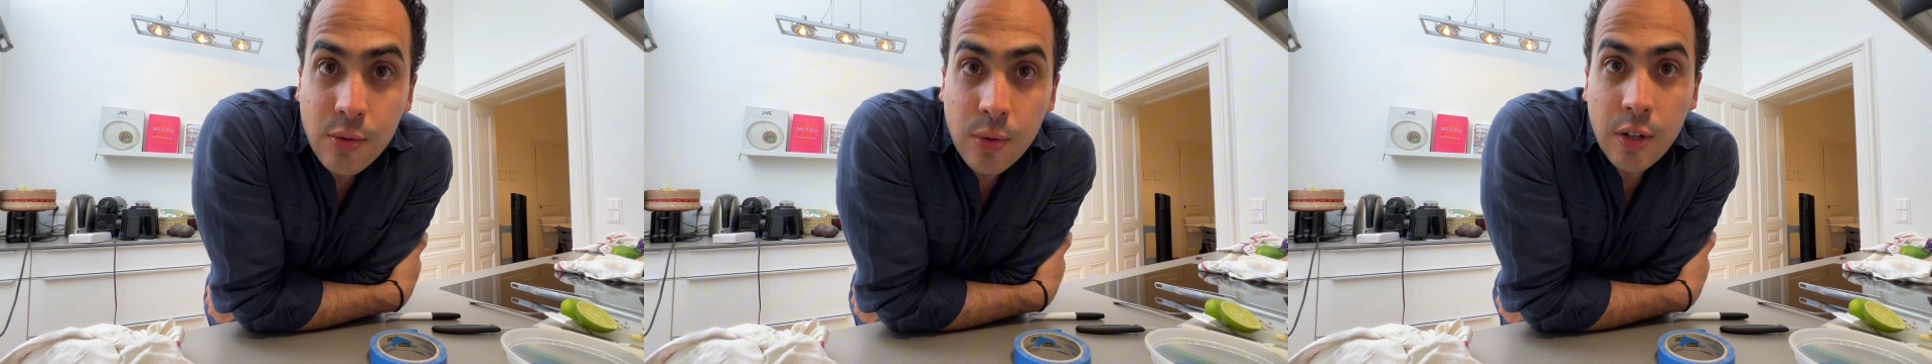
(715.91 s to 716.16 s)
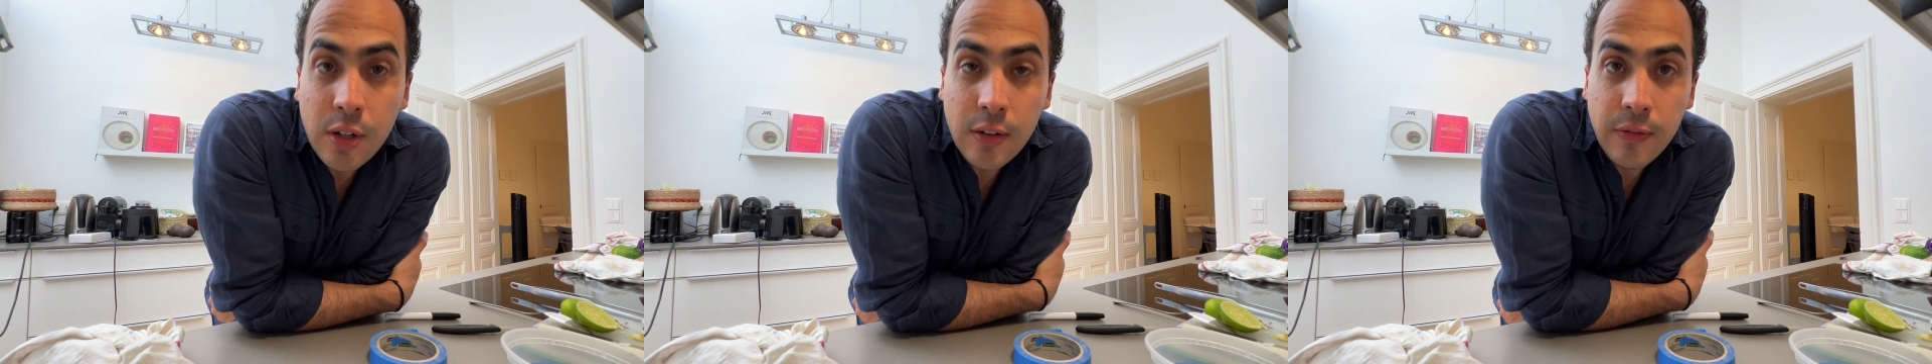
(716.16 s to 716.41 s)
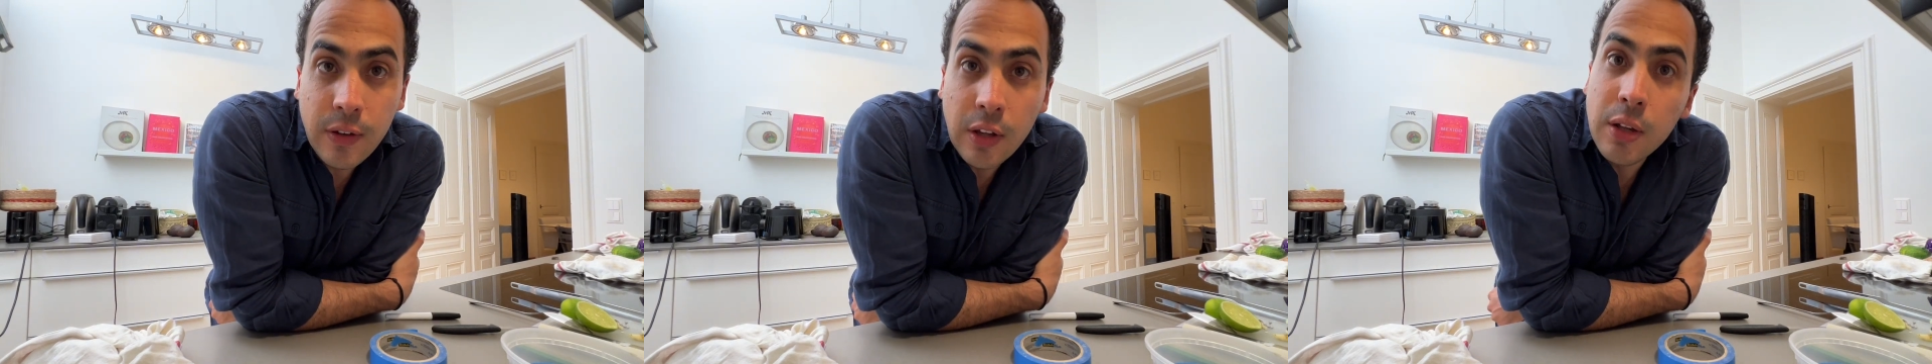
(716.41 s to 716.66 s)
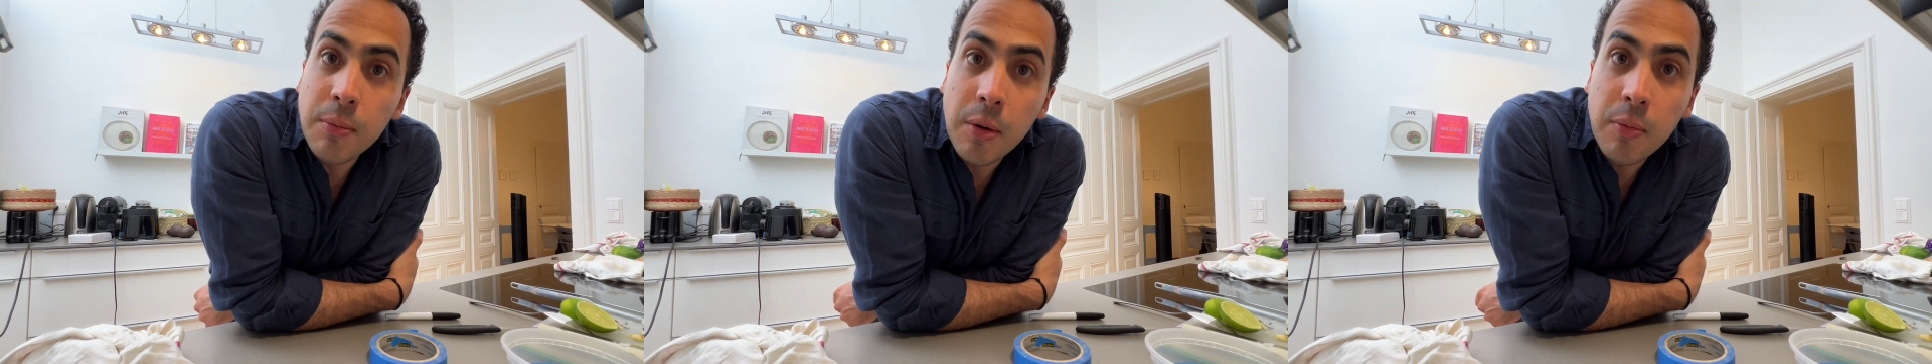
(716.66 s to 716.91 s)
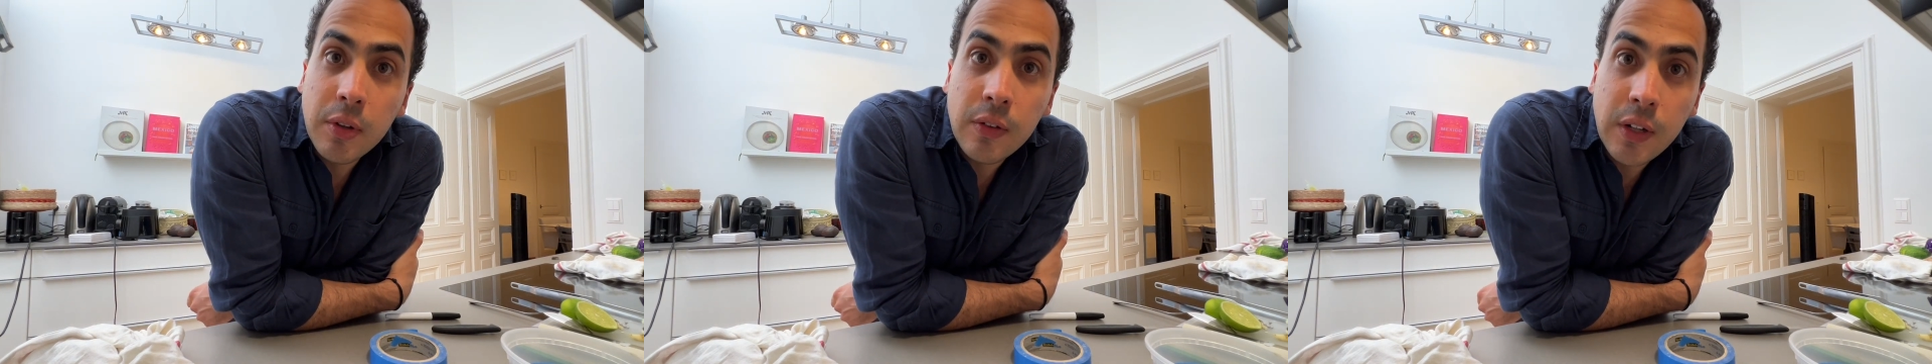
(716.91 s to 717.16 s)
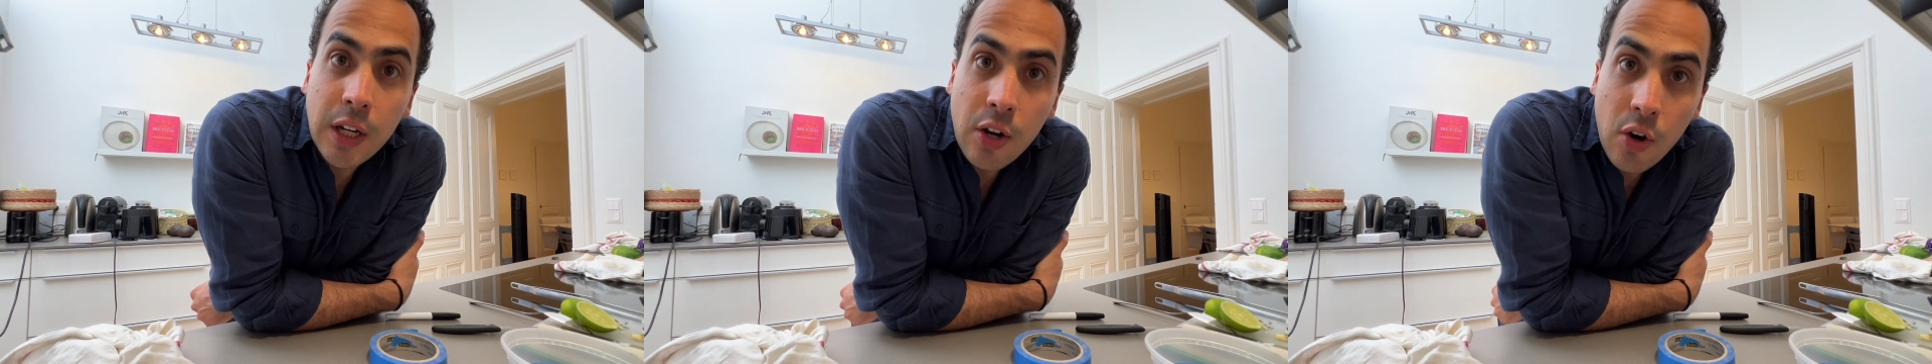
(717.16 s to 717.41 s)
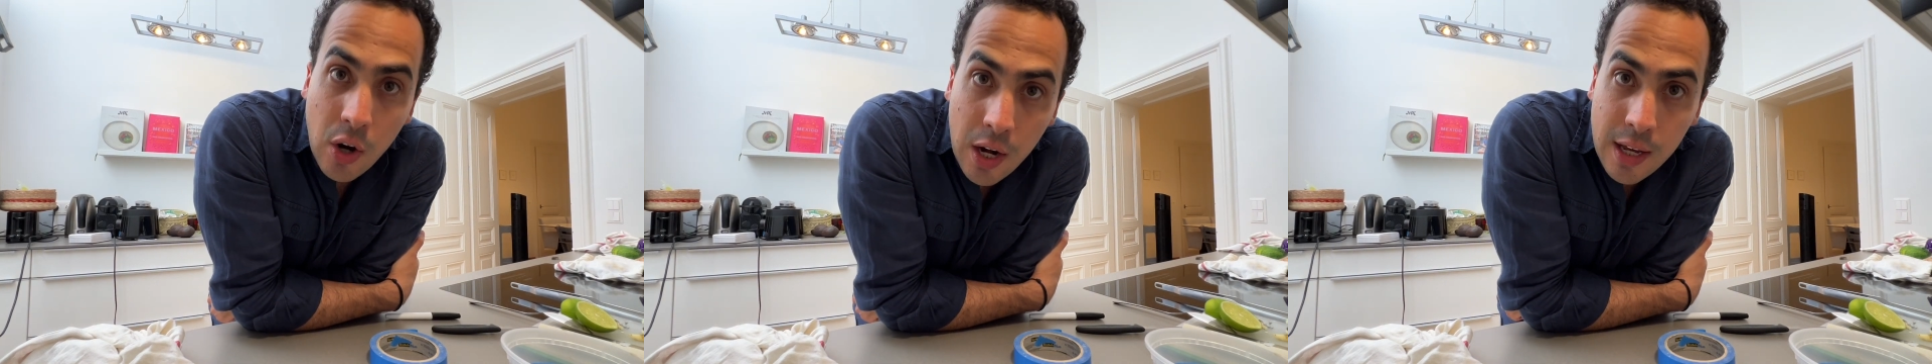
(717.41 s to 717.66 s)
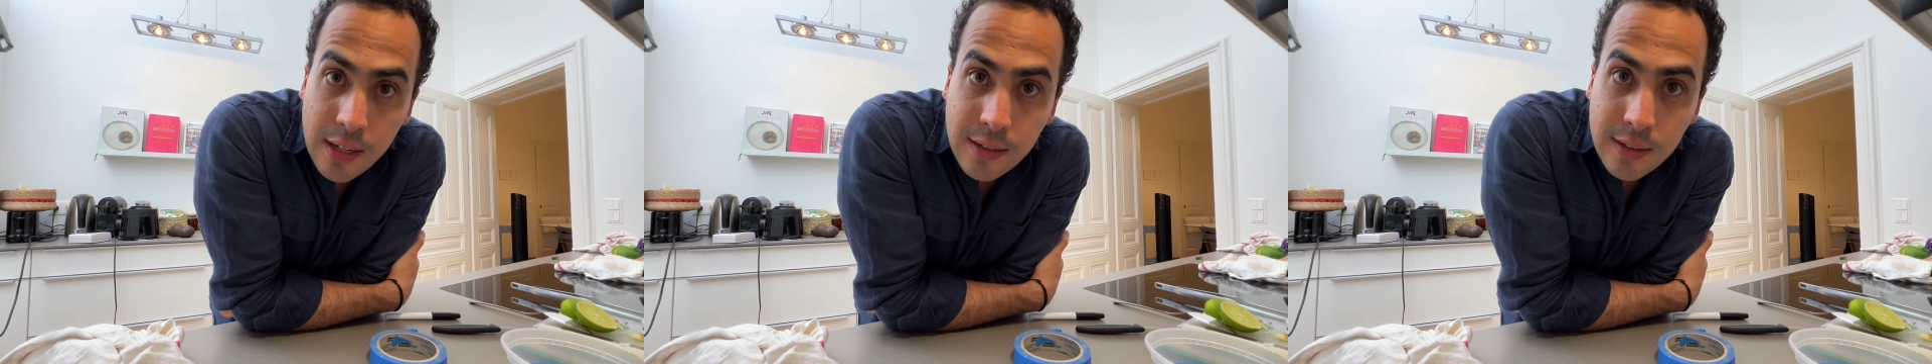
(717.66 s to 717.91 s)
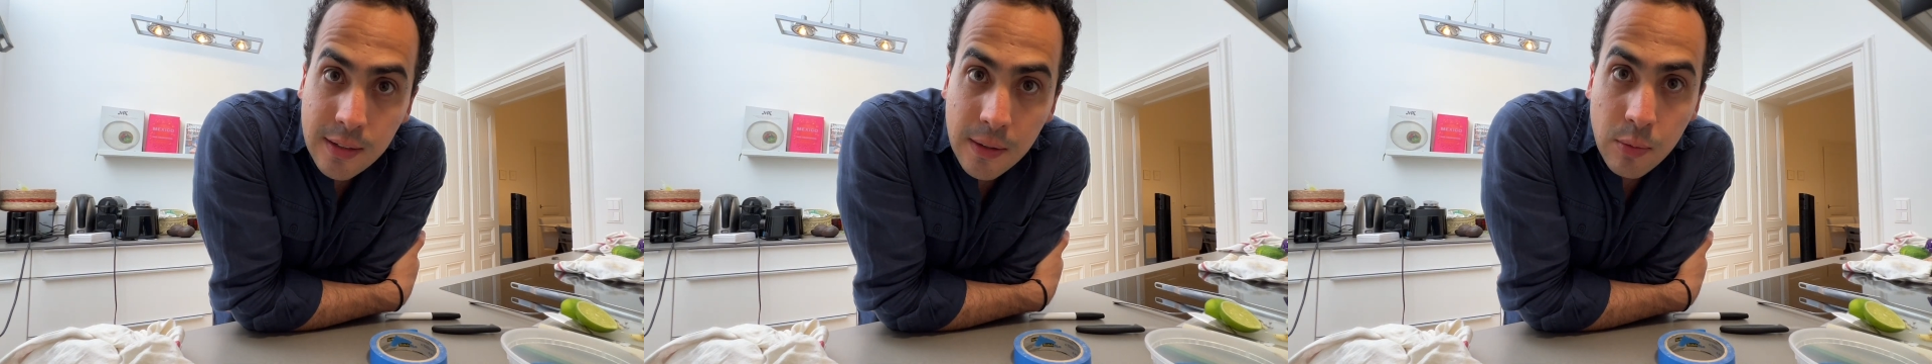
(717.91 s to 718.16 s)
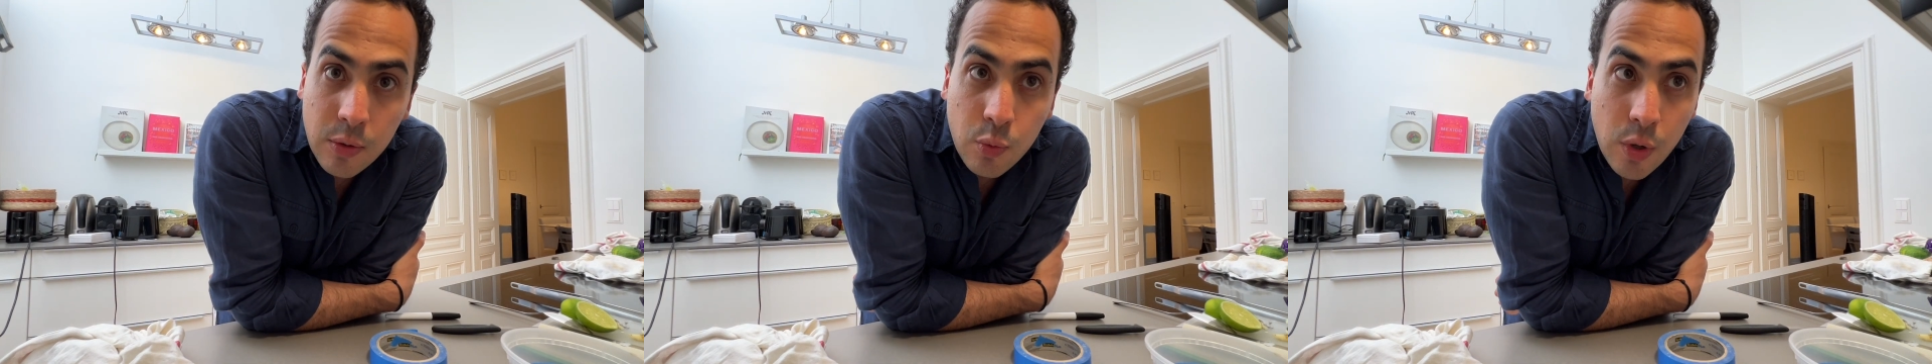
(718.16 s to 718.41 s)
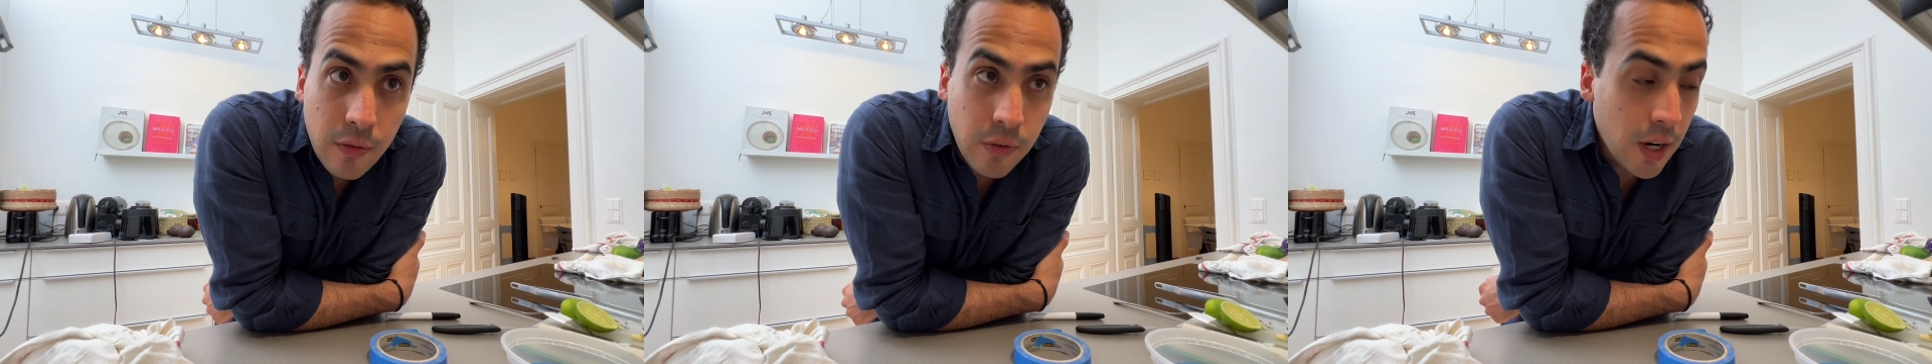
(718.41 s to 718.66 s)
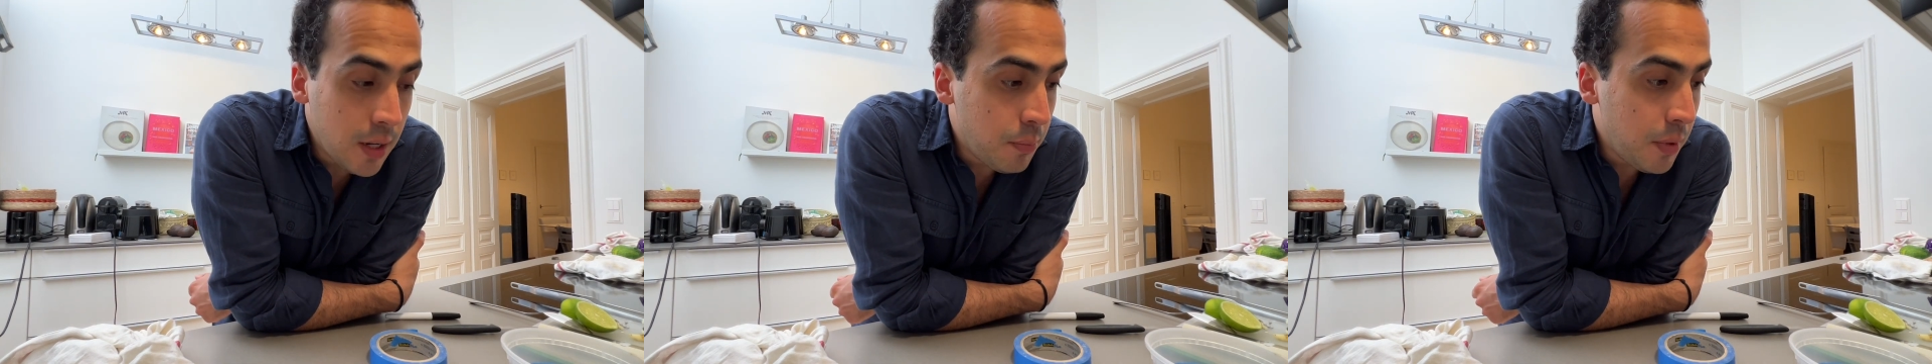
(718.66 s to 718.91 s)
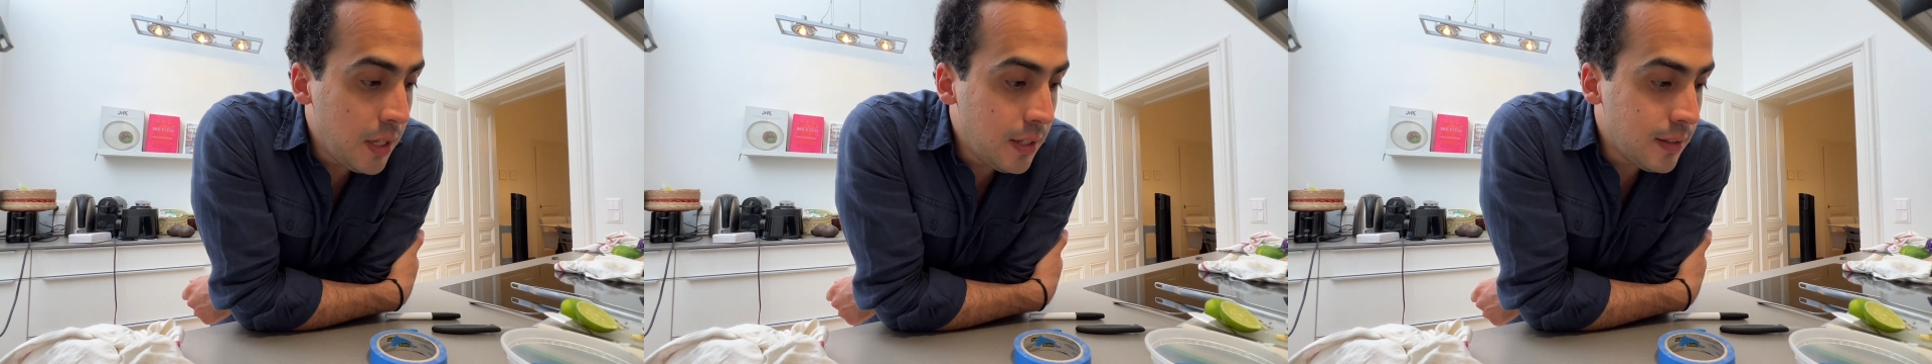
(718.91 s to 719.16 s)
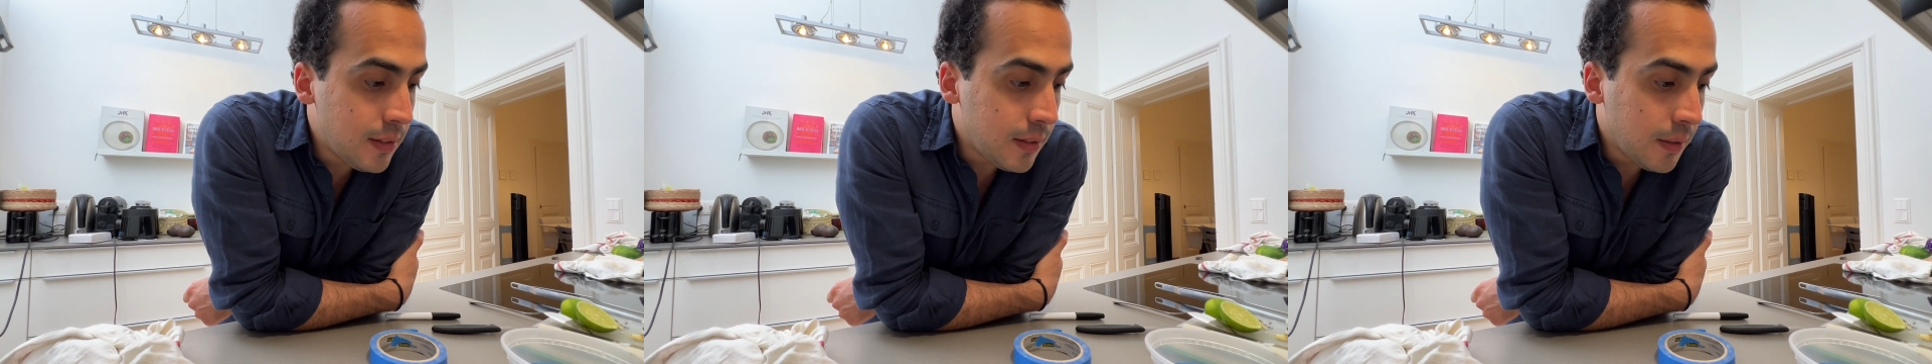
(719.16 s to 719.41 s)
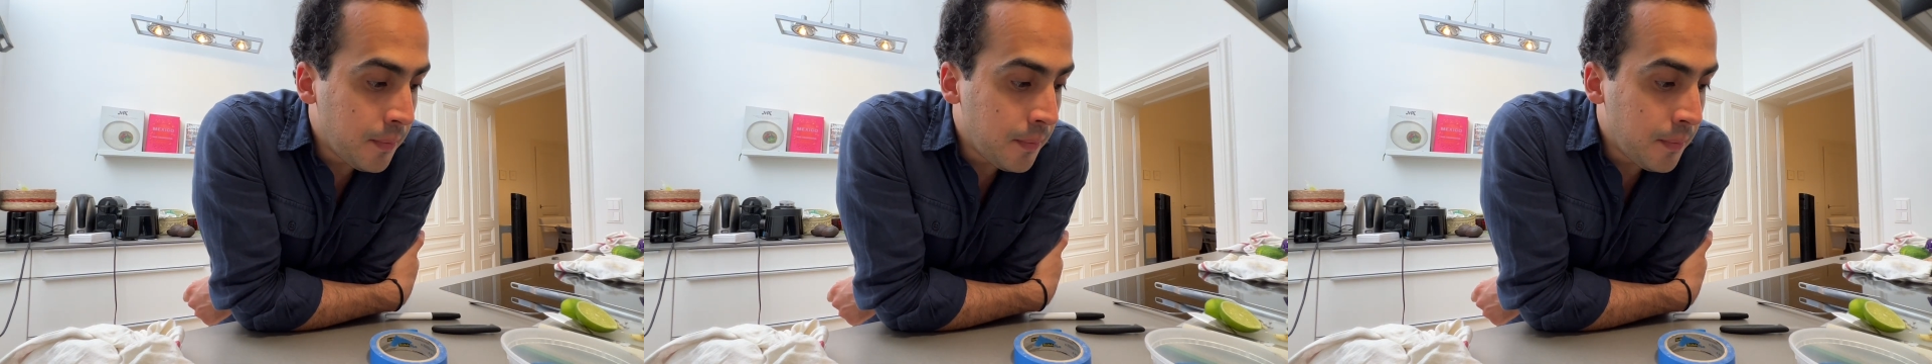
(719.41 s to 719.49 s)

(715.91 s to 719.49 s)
we're gonna fill them up with frijoles, with refried beans,